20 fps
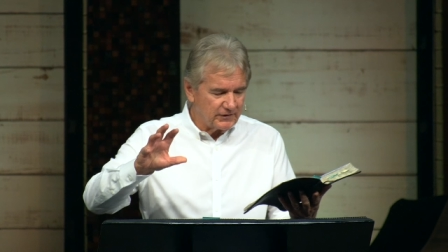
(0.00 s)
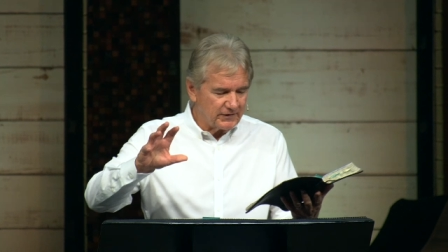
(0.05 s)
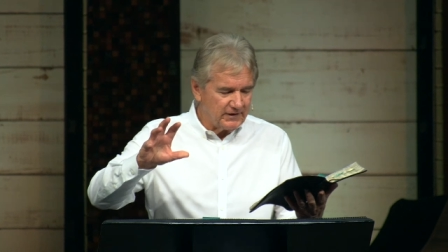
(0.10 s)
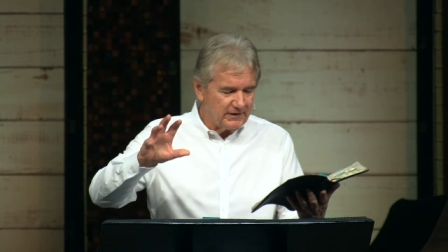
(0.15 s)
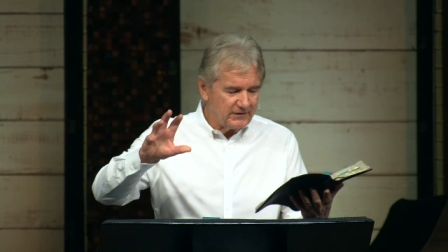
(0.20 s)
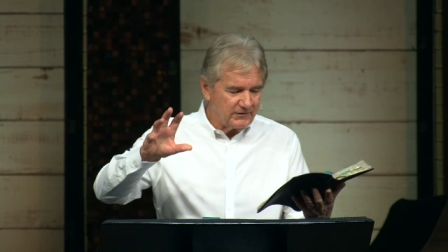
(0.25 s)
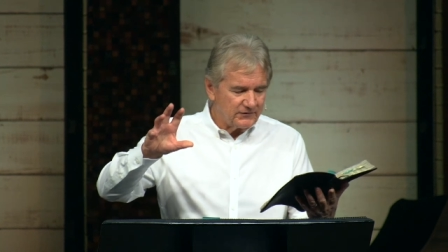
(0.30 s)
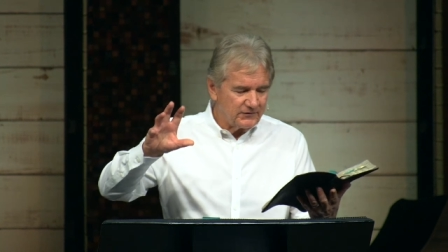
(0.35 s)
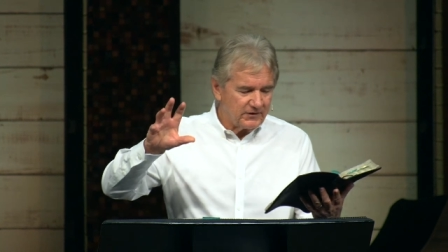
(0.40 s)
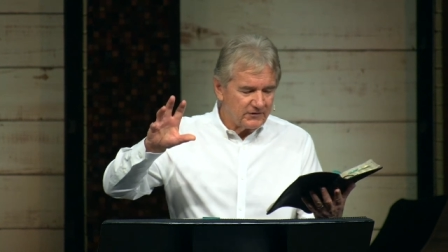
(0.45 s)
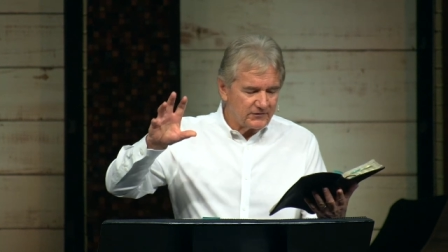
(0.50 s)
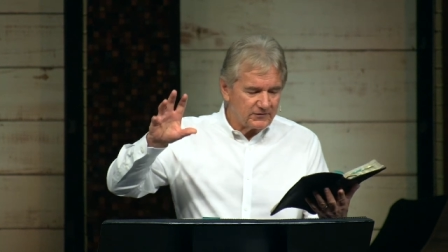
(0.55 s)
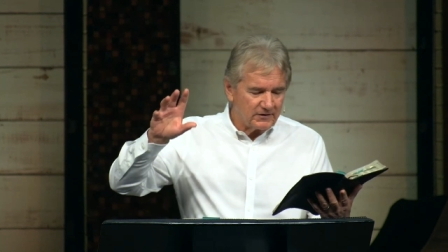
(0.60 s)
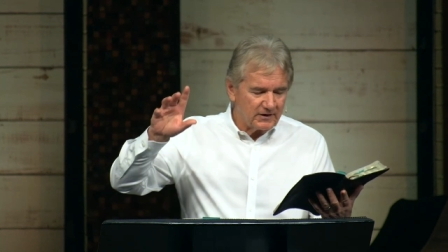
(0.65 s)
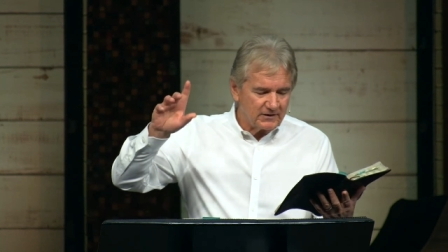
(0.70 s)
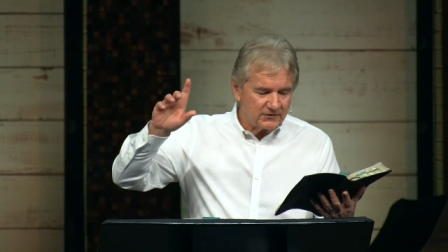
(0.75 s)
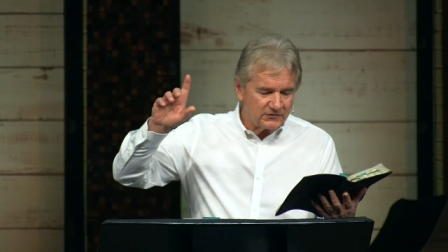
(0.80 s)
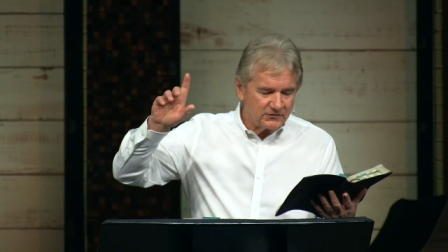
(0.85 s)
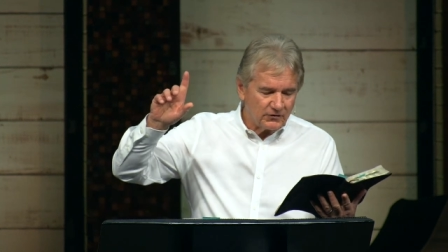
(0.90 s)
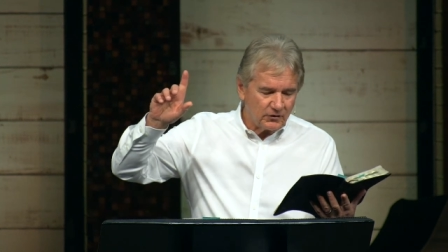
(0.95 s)
And then it says,
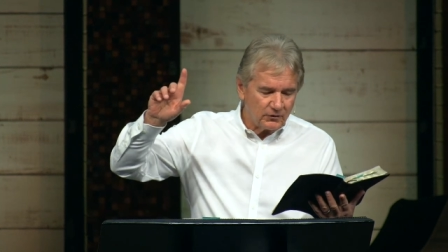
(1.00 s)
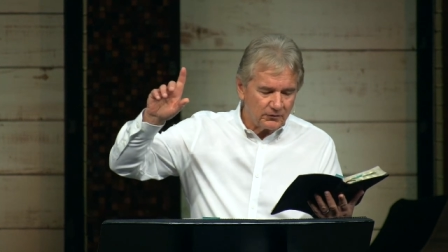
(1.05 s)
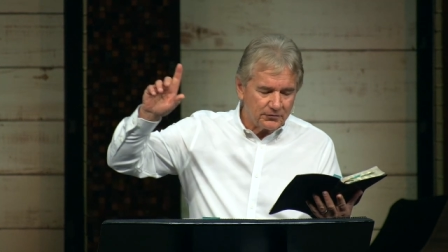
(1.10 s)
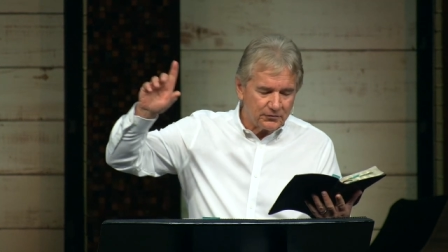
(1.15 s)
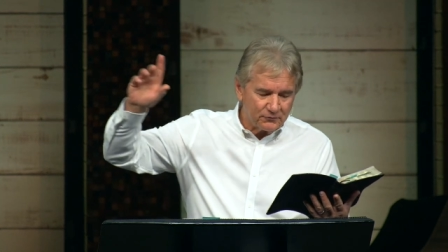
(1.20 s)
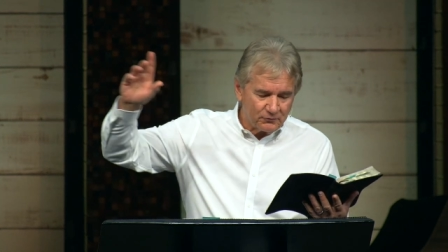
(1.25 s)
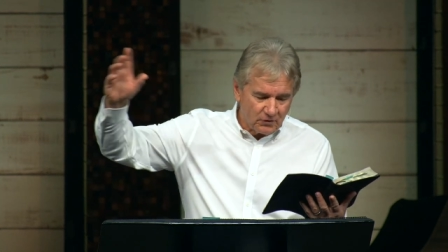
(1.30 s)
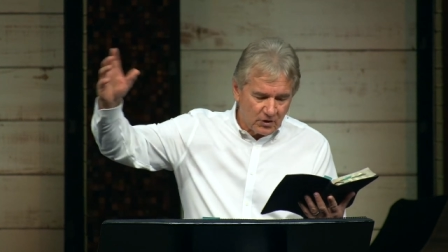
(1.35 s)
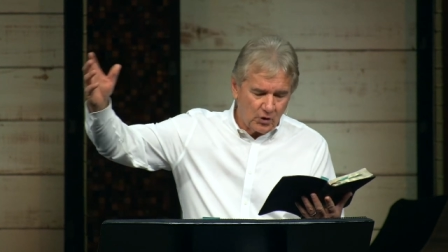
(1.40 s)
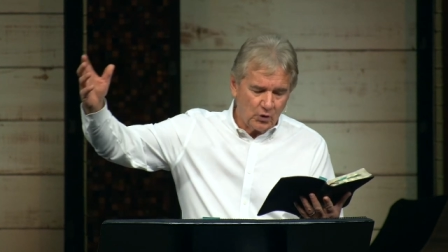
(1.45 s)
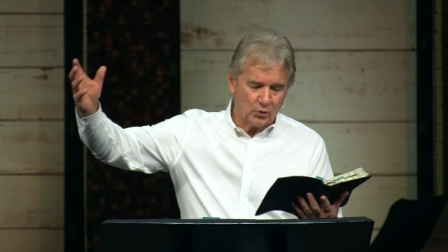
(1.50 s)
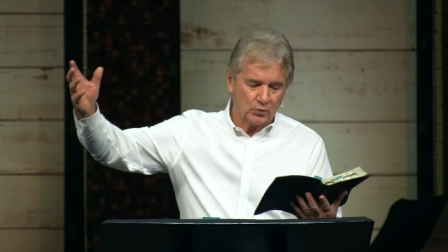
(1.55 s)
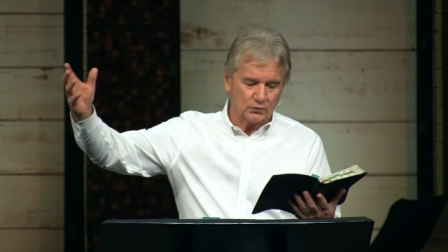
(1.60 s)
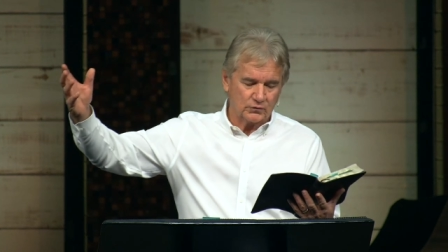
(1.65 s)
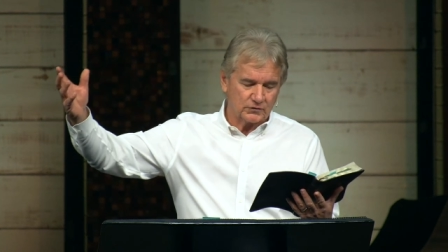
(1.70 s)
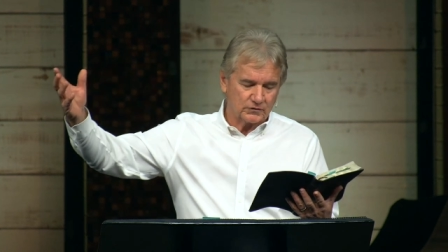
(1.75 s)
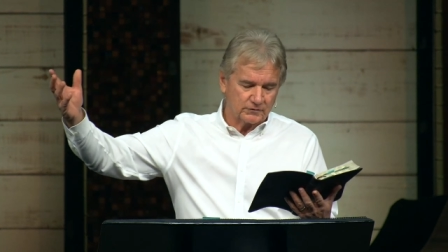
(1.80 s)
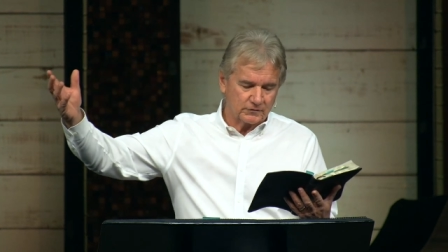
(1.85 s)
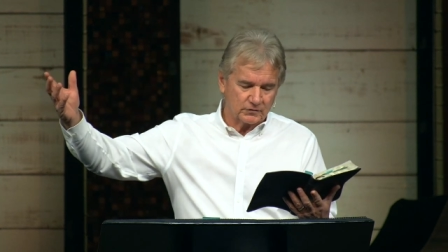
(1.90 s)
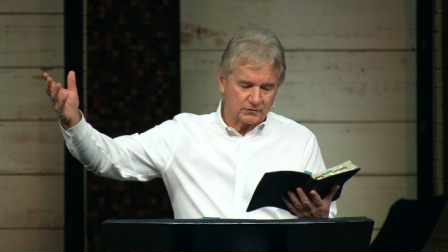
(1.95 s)
And I saw
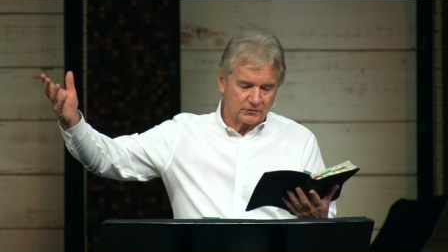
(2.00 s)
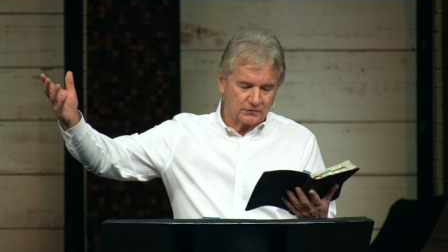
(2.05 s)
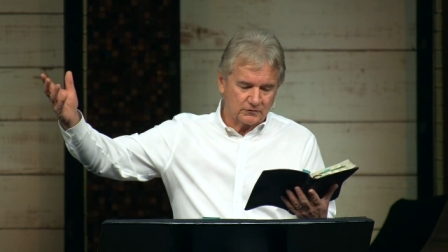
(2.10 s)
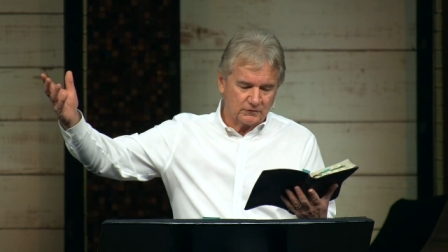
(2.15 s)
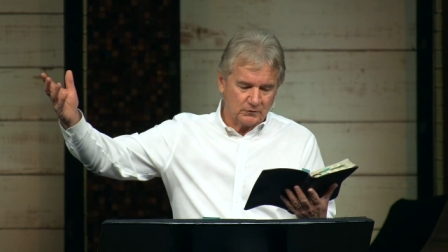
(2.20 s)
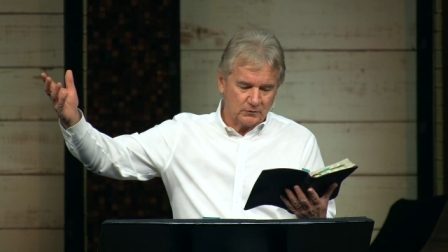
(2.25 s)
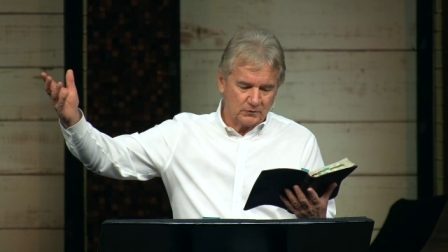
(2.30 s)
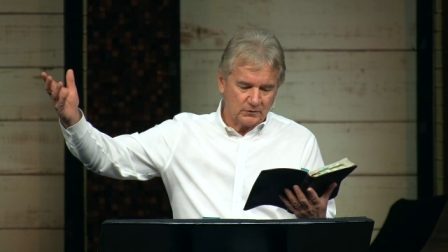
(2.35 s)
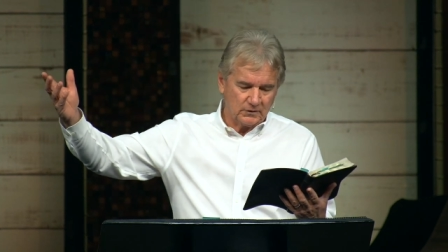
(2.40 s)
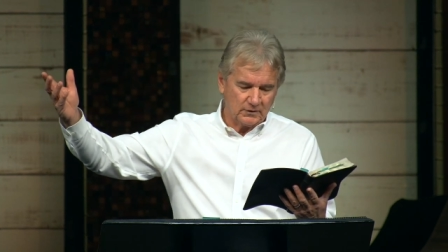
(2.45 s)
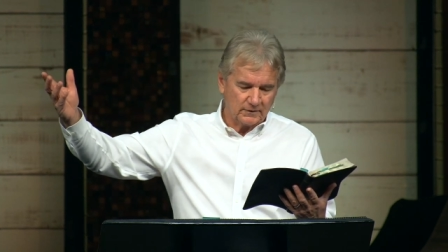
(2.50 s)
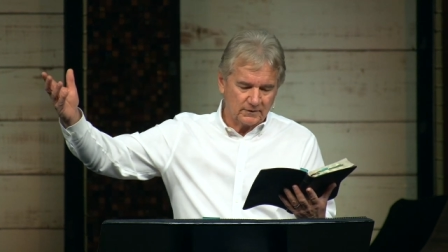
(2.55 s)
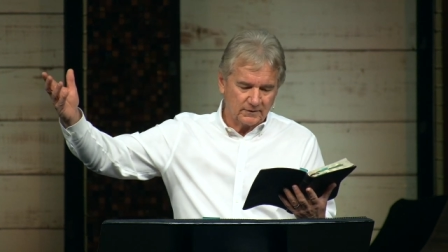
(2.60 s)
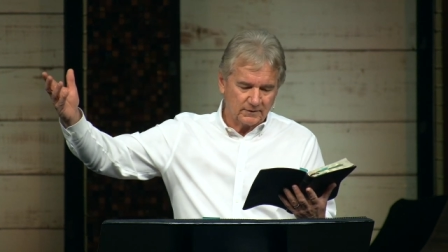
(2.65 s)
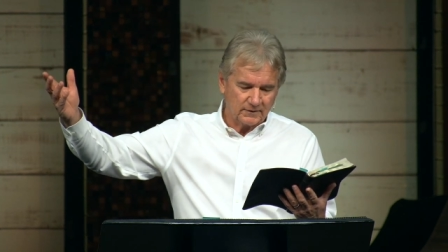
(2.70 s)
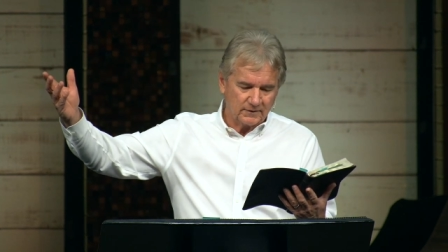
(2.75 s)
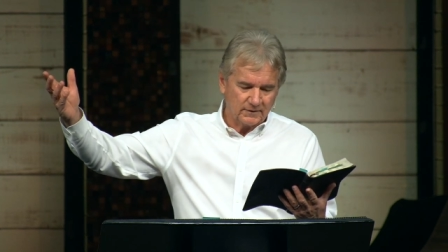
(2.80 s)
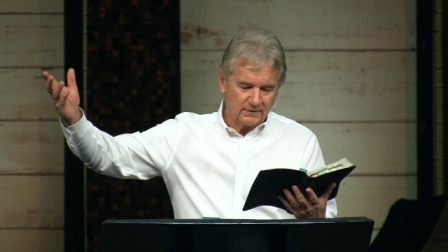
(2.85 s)
thrones, verse 4.